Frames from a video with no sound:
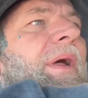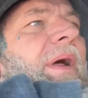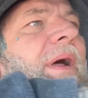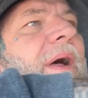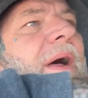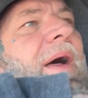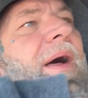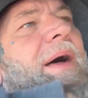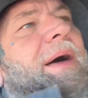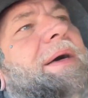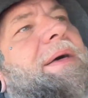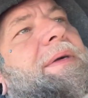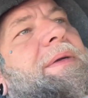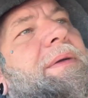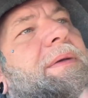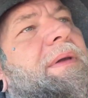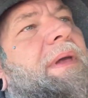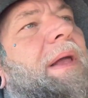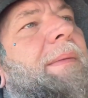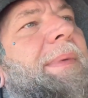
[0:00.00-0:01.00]

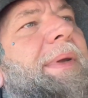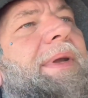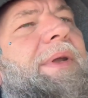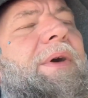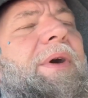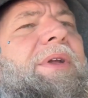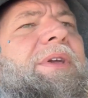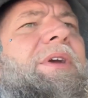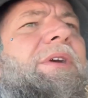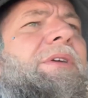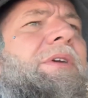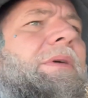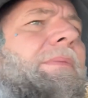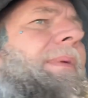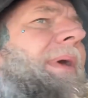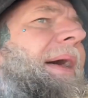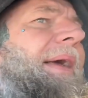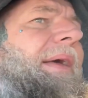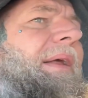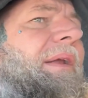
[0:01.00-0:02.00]
I've been doing YouTube
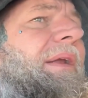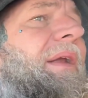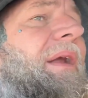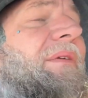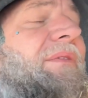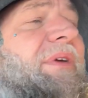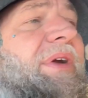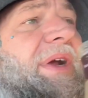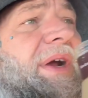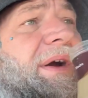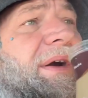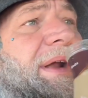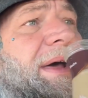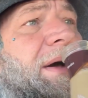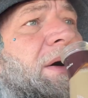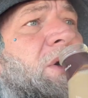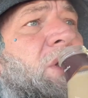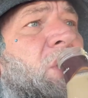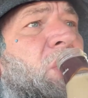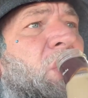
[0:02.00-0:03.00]
like a little over a year now,